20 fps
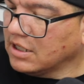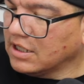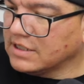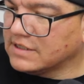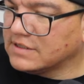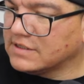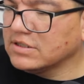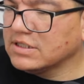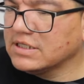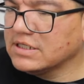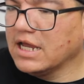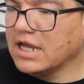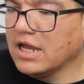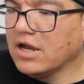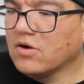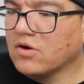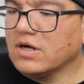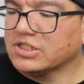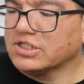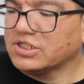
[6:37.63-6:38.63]
So,
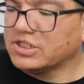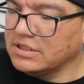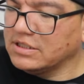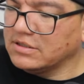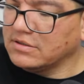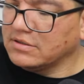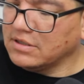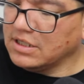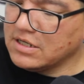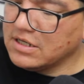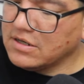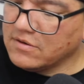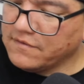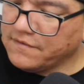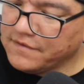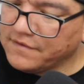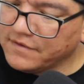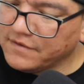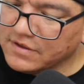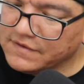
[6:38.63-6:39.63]
question, you know,
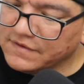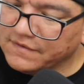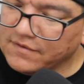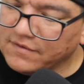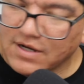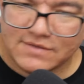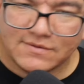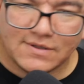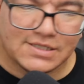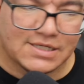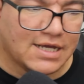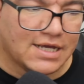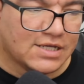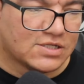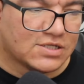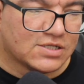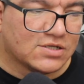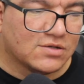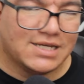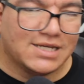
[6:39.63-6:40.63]
for those of you guys watching,
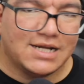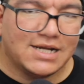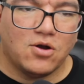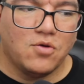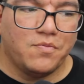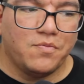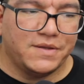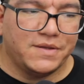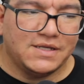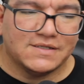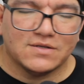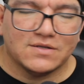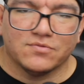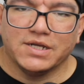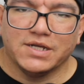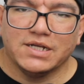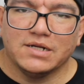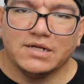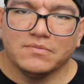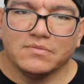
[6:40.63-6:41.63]
so can I open these and read
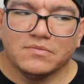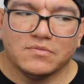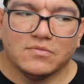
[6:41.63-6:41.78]
them,